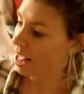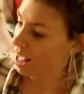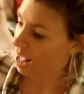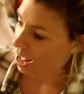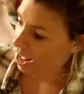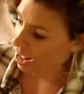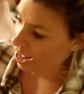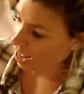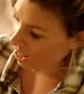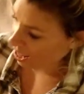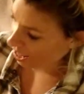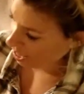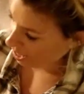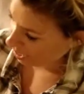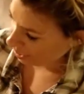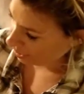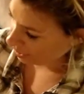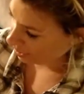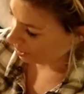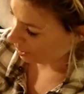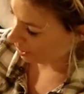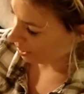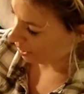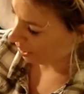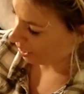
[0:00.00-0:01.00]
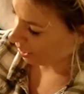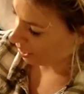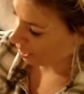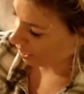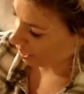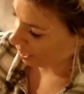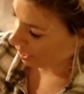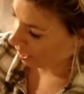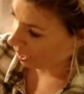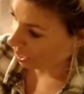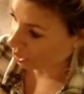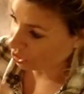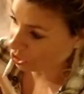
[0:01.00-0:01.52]
and
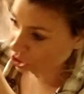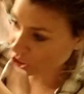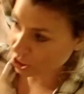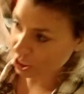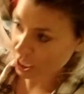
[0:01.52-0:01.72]
it just